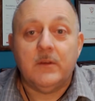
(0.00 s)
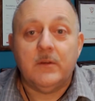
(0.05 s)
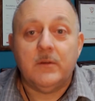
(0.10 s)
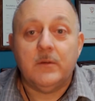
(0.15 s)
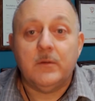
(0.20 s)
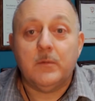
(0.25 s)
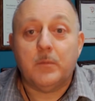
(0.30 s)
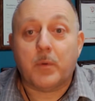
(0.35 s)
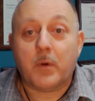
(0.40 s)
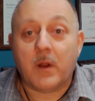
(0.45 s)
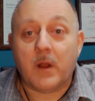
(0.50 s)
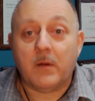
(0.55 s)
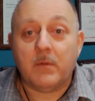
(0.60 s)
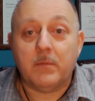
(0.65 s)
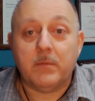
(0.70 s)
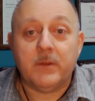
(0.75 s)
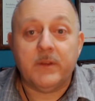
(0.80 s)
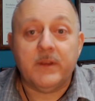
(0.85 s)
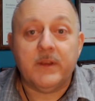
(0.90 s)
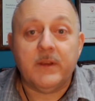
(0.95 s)
you
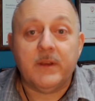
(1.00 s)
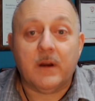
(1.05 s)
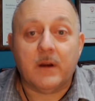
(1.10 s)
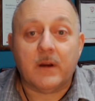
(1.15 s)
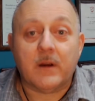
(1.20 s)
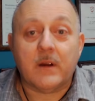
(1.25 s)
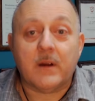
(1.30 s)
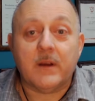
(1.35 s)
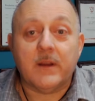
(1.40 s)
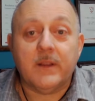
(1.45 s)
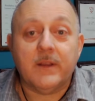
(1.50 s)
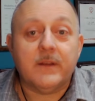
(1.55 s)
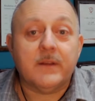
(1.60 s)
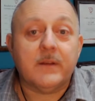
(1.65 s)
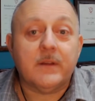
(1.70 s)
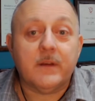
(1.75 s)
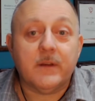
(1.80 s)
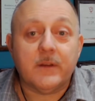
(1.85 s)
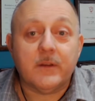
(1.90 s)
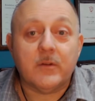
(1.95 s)
probably are in
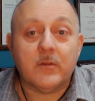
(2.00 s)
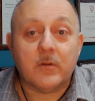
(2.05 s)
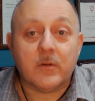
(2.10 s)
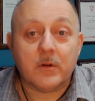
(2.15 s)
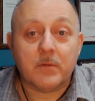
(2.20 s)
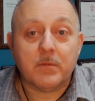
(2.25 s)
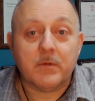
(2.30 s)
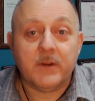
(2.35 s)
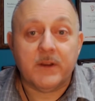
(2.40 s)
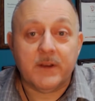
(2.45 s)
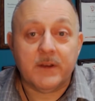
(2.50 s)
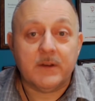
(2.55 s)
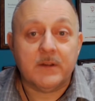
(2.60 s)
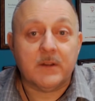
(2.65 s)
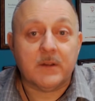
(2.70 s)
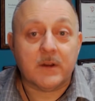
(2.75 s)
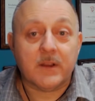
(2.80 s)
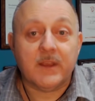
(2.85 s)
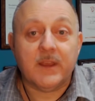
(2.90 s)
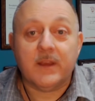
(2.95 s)
unincorporated
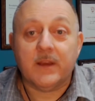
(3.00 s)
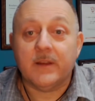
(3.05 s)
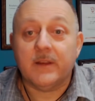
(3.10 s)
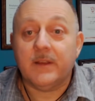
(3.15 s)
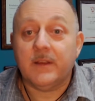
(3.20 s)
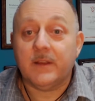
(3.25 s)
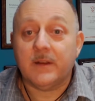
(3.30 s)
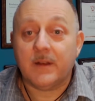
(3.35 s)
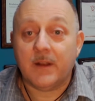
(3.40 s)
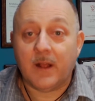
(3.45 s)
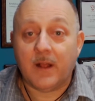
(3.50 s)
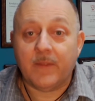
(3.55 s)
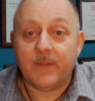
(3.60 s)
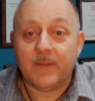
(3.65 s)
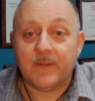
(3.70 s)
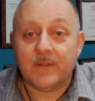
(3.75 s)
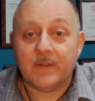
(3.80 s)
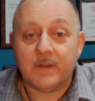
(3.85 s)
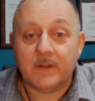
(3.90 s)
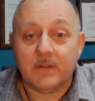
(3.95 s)
Clark County and not
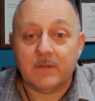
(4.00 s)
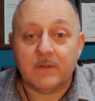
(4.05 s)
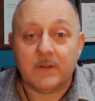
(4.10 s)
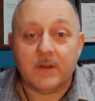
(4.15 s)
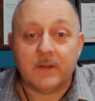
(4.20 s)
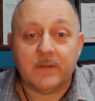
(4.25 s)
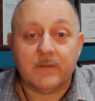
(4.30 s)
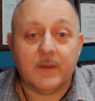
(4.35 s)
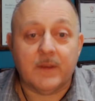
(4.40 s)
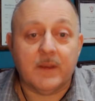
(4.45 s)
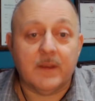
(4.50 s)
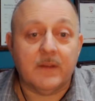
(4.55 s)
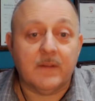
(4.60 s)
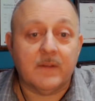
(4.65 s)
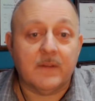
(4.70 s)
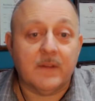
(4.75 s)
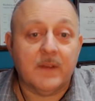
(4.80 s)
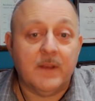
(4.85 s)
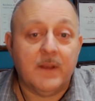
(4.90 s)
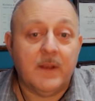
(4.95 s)
the city of Las Vegas.
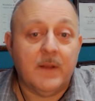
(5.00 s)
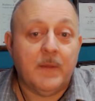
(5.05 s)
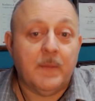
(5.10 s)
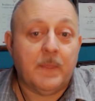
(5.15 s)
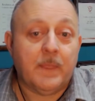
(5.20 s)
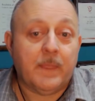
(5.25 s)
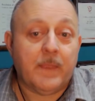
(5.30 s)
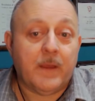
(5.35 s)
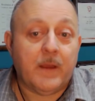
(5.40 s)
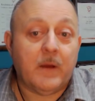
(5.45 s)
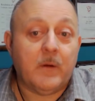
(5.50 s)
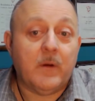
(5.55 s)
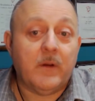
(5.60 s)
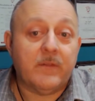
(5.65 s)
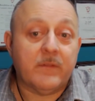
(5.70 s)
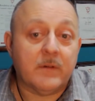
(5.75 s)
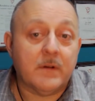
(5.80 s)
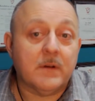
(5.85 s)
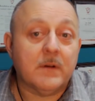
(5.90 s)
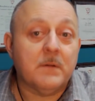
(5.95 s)

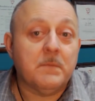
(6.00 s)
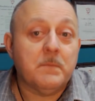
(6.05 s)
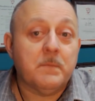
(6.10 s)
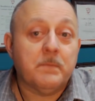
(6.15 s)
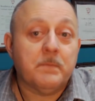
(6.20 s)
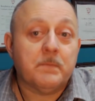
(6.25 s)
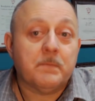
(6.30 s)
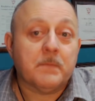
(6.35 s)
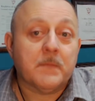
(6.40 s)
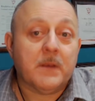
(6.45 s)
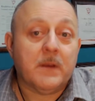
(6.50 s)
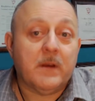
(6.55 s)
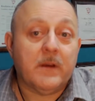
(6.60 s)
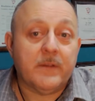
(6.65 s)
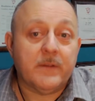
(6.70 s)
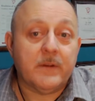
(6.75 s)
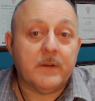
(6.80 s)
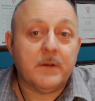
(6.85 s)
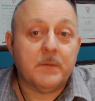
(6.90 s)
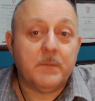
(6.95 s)
However,
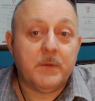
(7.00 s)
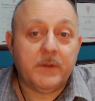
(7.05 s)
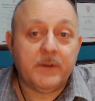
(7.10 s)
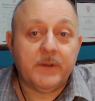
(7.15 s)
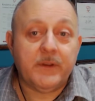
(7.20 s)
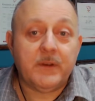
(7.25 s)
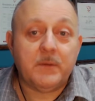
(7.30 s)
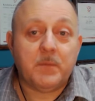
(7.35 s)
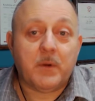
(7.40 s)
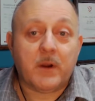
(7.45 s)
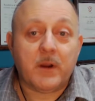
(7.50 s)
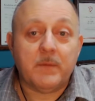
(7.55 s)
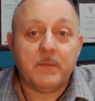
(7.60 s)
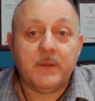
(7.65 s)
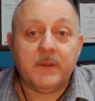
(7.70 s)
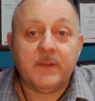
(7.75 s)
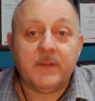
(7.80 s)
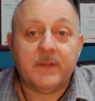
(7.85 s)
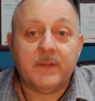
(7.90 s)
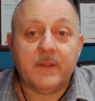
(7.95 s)
other building
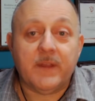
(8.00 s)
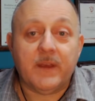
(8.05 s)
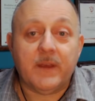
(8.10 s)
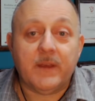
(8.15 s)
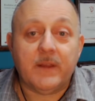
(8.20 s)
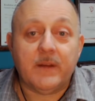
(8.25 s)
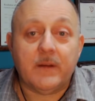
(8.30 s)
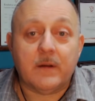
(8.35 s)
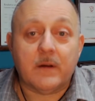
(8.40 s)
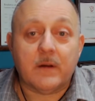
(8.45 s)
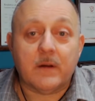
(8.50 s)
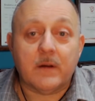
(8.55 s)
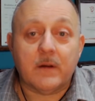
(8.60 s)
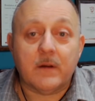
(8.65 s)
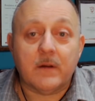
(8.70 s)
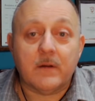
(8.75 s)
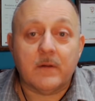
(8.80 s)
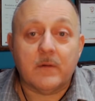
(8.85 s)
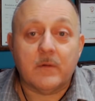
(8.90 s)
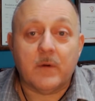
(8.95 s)
departments that
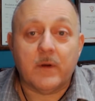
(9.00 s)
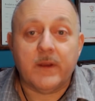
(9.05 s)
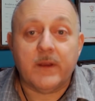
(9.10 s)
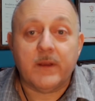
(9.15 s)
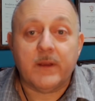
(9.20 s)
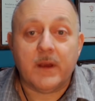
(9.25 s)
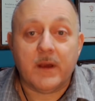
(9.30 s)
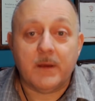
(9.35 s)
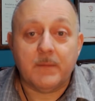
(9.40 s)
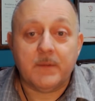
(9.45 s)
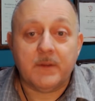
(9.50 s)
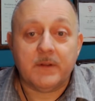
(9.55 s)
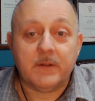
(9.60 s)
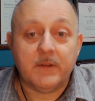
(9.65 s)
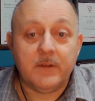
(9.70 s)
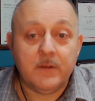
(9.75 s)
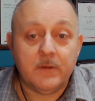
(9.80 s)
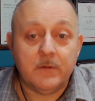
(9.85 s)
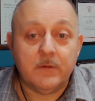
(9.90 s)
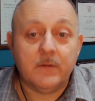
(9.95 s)
are quite
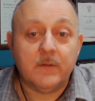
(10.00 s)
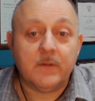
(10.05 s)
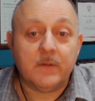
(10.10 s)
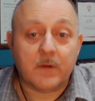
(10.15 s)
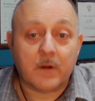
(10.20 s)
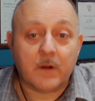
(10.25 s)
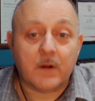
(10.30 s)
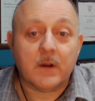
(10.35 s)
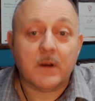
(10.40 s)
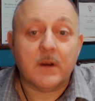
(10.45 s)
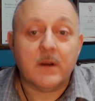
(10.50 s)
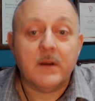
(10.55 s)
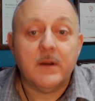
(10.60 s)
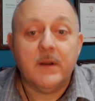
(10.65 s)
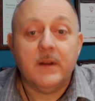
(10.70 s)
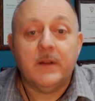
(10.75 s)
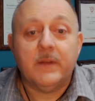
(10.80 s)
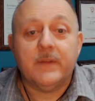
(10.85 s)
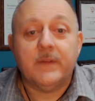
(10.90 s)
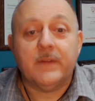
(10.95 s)
commonly used are
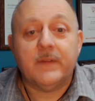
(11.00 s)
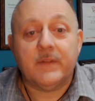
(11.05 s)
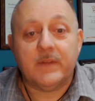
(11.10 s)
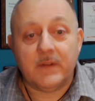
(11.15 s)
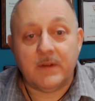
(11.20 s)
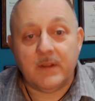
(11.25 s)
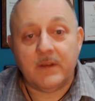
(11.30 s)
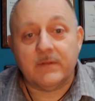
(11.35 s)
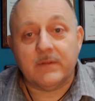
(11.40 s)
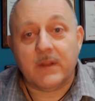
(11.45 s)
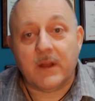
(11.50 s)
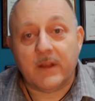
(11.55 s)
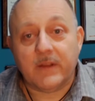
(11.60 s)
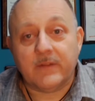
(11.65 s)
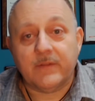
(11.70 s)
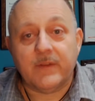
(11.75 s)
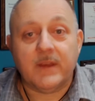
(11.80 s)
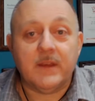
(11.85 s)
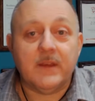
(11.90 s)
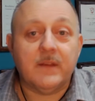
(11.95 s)
the city of
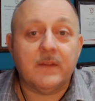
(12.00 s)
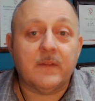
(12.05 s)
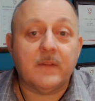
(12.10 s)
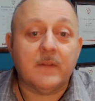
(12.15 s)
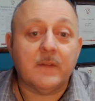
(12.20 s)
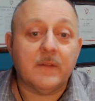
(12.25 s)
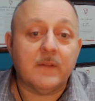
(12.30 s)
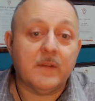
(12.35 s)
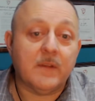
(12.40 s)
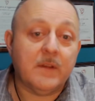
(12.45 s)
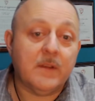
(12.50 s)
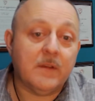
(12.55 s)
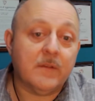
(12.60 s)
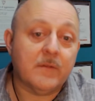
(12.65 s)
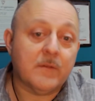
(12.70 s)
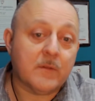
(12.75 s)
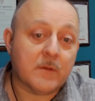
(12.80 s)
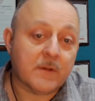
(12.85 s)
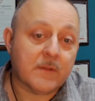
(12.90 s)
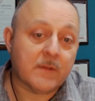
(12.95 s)
Las Vegas, the city of
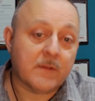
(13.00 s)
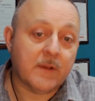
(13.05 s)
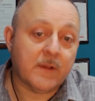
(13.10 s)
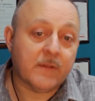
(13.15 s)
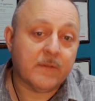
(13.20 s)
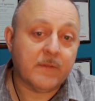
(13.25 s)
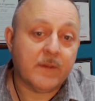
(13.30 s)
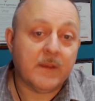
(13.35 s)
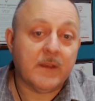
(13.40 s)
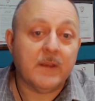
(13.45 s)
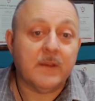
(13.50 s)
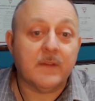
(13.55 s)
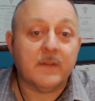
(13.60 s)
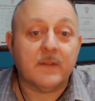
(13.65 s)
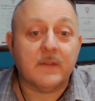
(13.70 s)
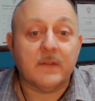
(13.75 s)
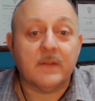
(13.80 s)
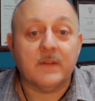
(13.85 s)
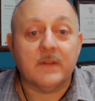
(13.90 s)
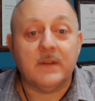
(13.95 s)
North Las Vegas,
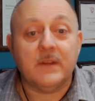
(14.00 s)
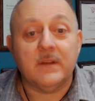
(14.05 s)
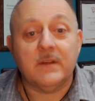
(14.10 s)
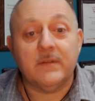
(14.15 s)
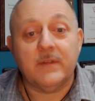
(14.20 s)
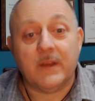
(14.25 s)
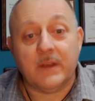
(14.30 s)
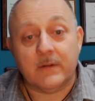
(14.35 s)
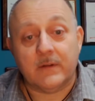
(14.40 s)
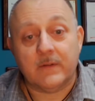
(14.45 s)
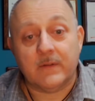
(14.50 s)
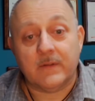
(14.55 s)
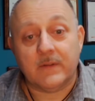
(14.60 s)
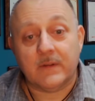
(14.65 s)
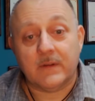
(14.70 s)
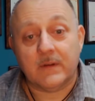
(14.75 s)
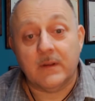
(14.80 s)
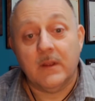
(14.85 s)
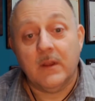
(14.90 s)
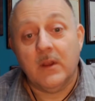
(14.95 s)
the city of
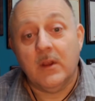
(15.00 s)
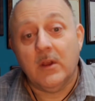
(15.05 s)
Henderson,